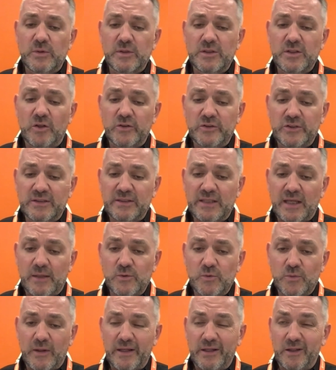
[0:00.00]
there's lots of
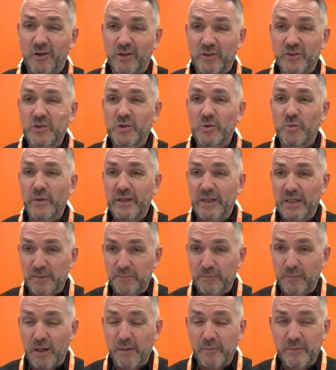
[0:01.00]
times where it got squeaky
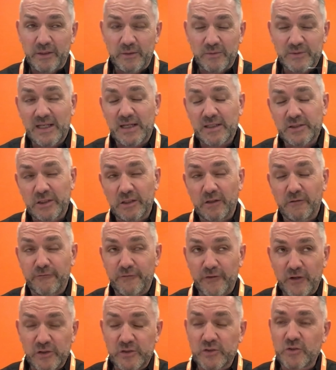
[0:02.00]
bum, and there was actually the
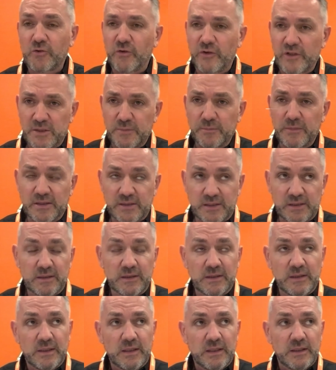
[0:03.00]
first Christmas
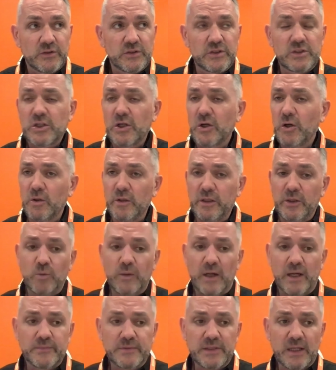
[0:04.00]
totally
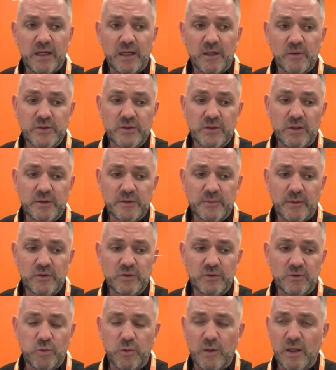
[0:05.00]
wiped out. It was
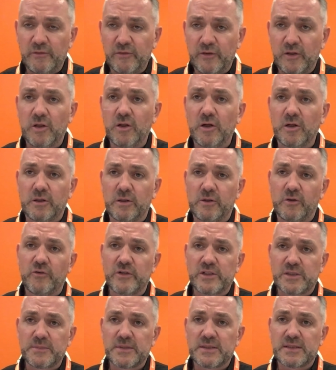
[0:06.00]
about 12 o'clock
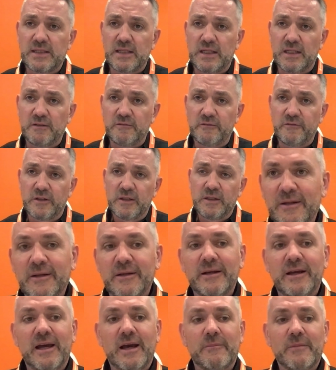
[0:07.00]
Christmas Eve,
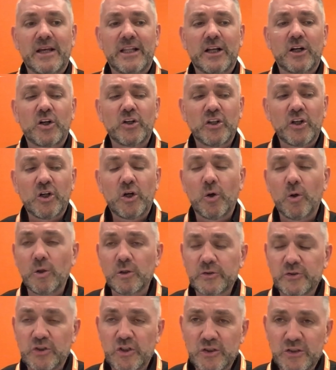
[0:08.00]
and I got a call
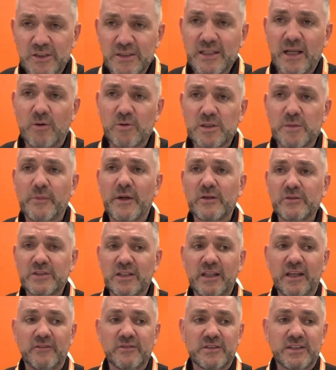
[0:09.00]
just as I was about to
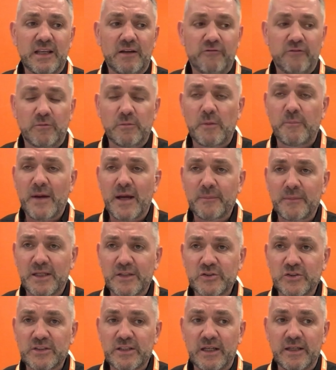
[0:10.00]
leave from the bank manager
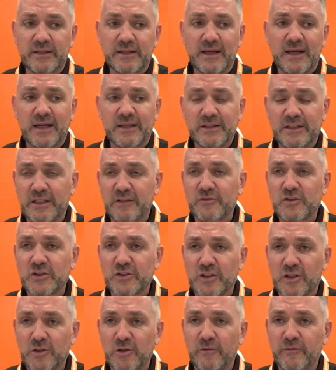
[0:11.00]
saying, Andy, you've just
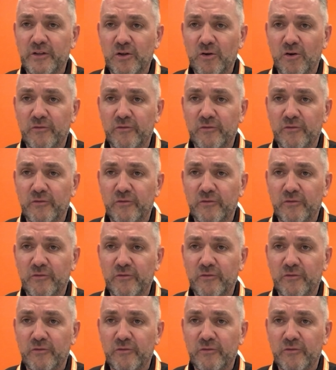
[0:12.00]
gone over your